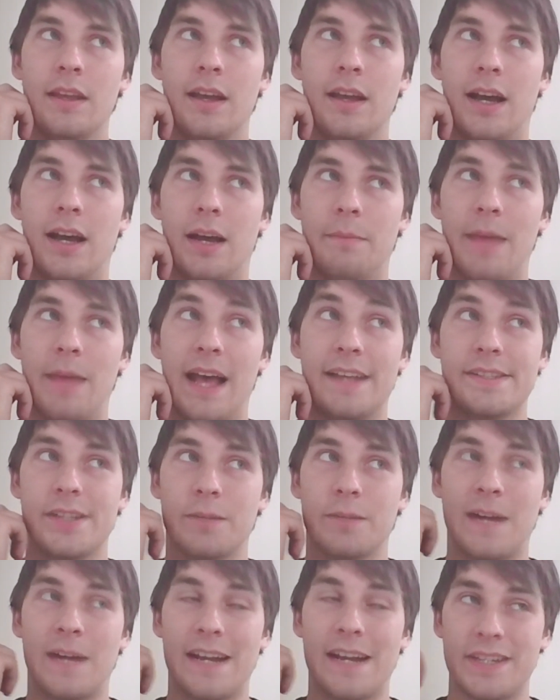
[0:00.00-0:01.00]
um, as
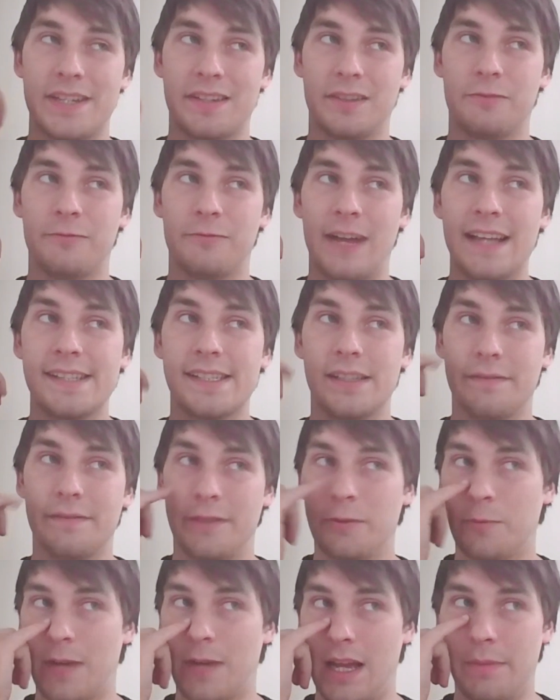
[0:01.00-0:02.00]
you're browsing the rest of
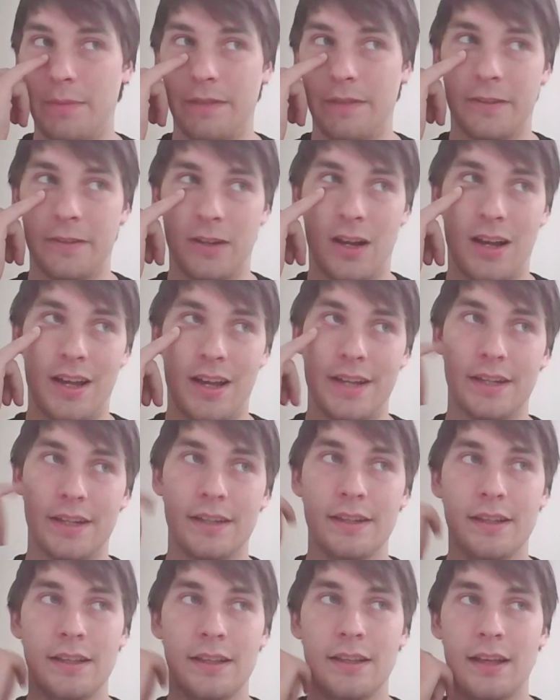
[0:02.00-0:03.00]
the web, if you're on
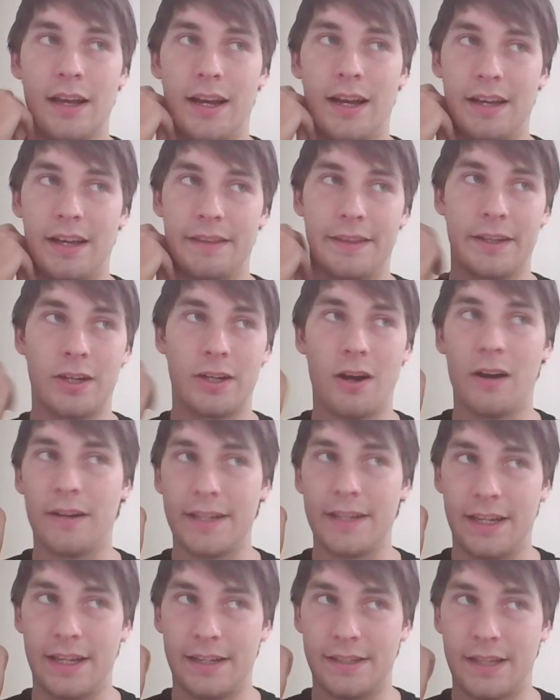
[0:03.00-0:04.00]
uh,
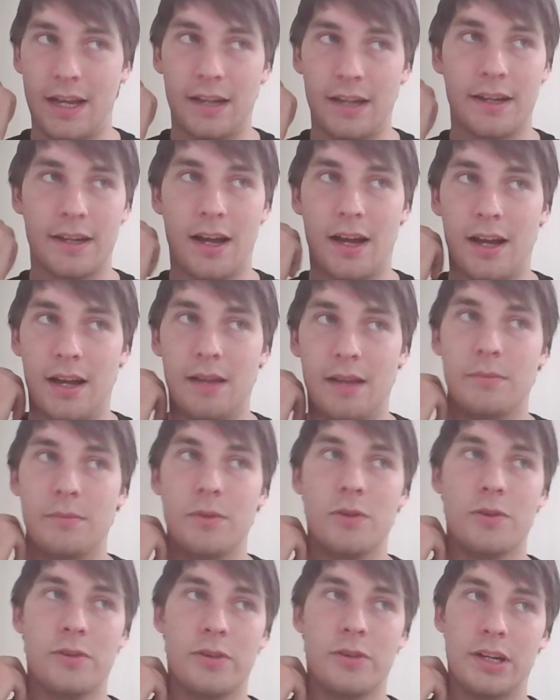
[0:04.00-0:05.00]
theguardian.com
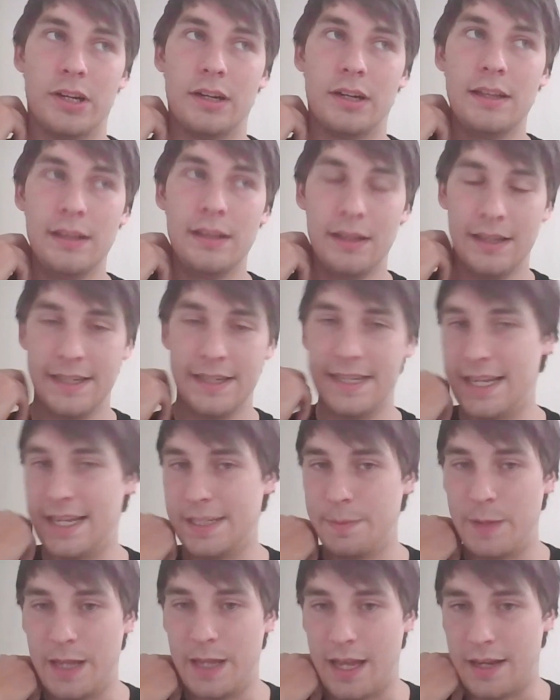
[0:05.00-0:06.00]
or
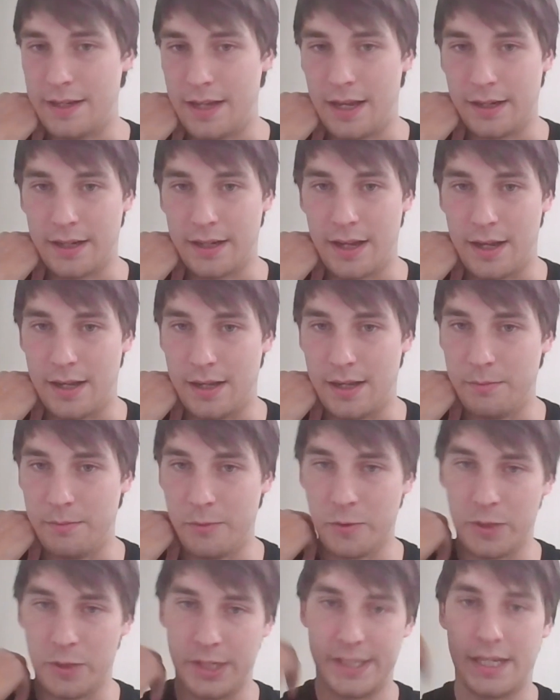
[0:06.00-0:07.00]
espn.com
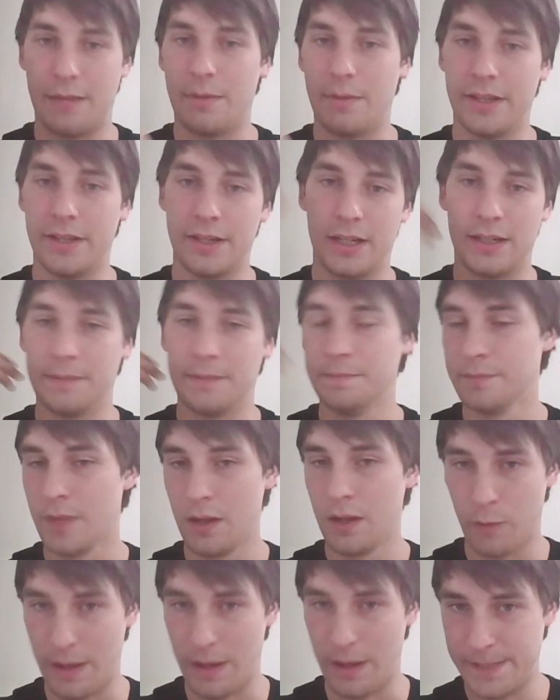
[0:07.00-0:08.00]
or some other
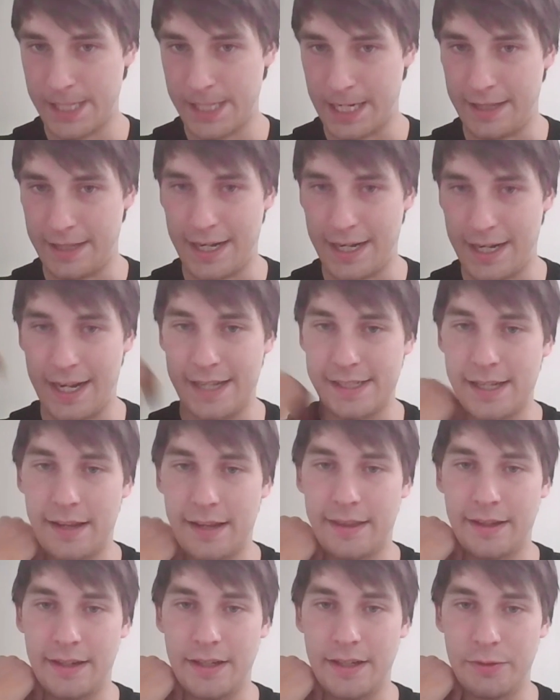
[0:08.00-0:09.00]
website that has
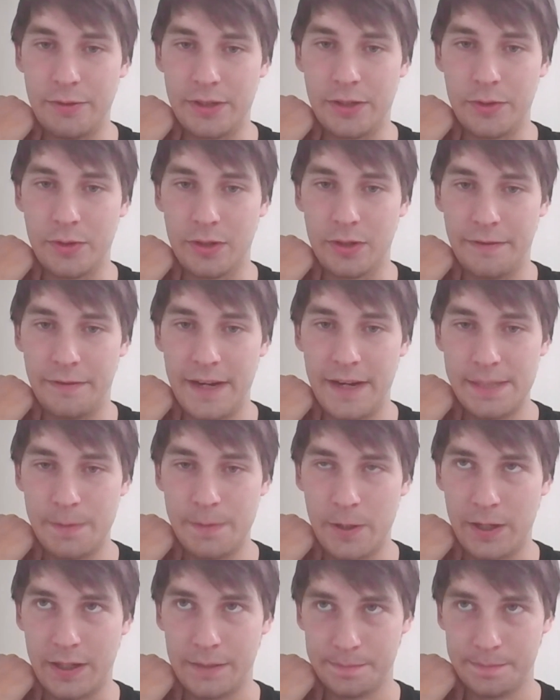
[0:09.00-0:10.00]
nothing to do with Google or Facebook,